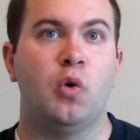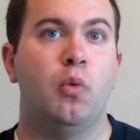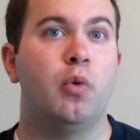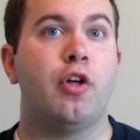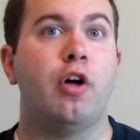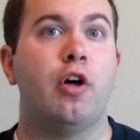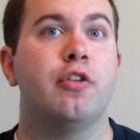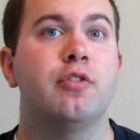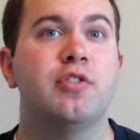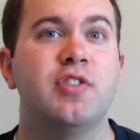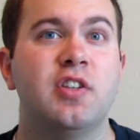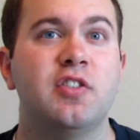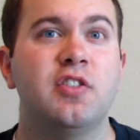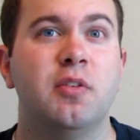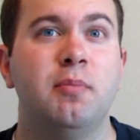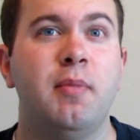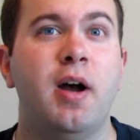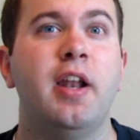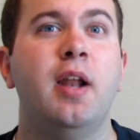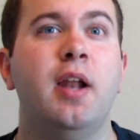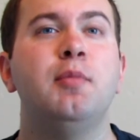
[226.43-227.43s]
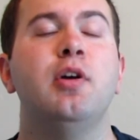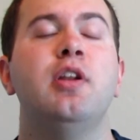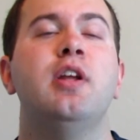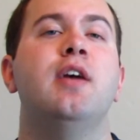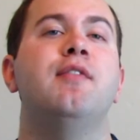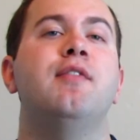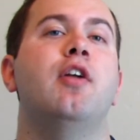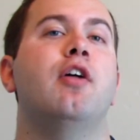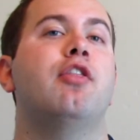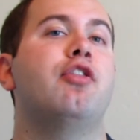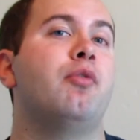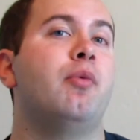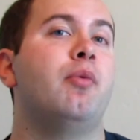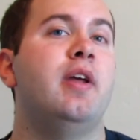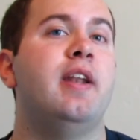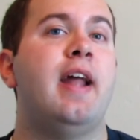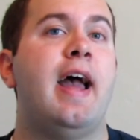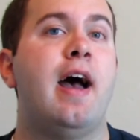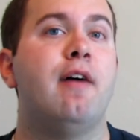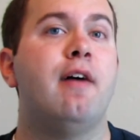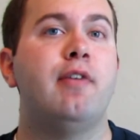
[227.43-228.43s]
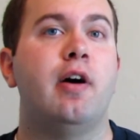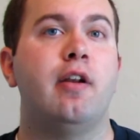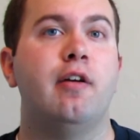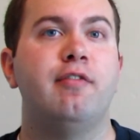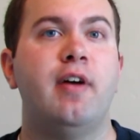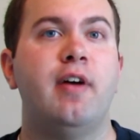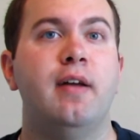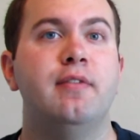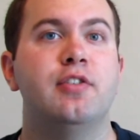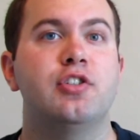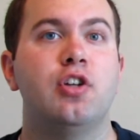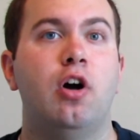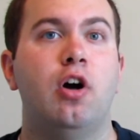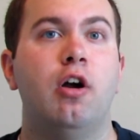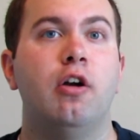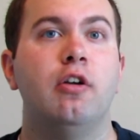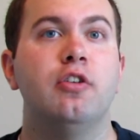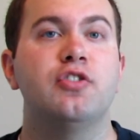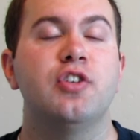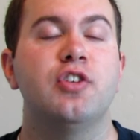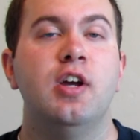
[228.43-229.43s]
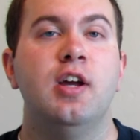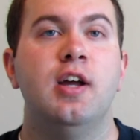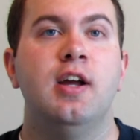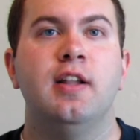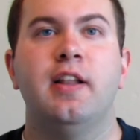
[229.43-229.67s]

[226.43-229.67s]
With all those things in mind, I'm going to give it a 3.5 out of 5 stars.